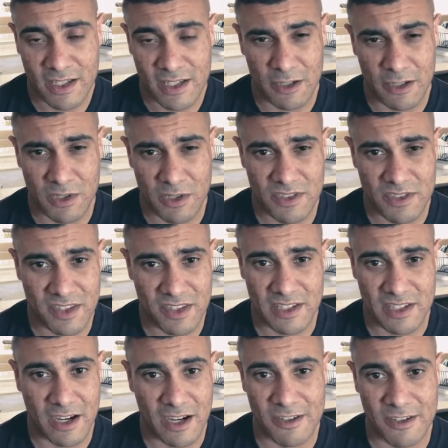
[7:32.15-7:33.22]
It was, I
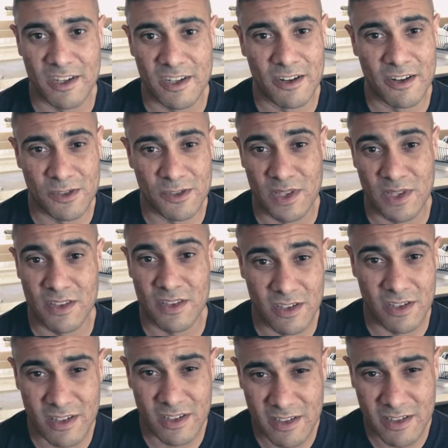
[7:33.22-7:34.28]
think, $100 for the
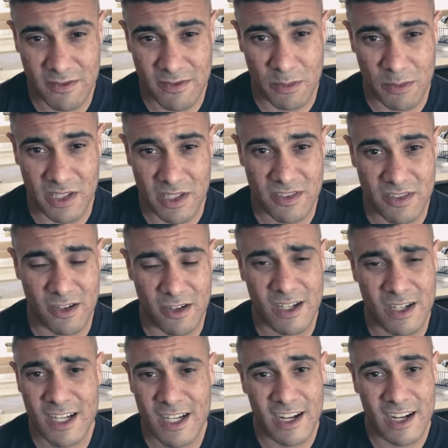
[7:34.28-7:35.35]
year for me, so
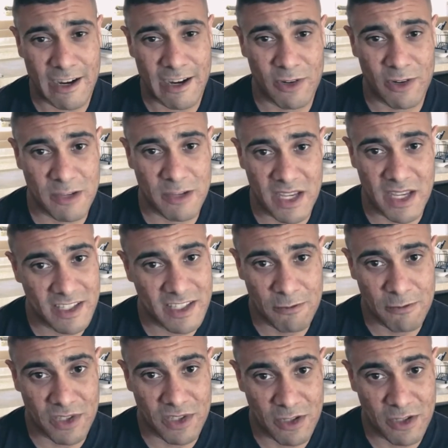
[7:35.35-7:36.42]
I would recommend
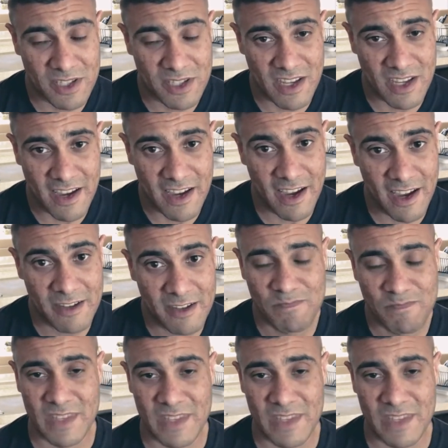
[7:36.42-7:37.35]
getting with USAA.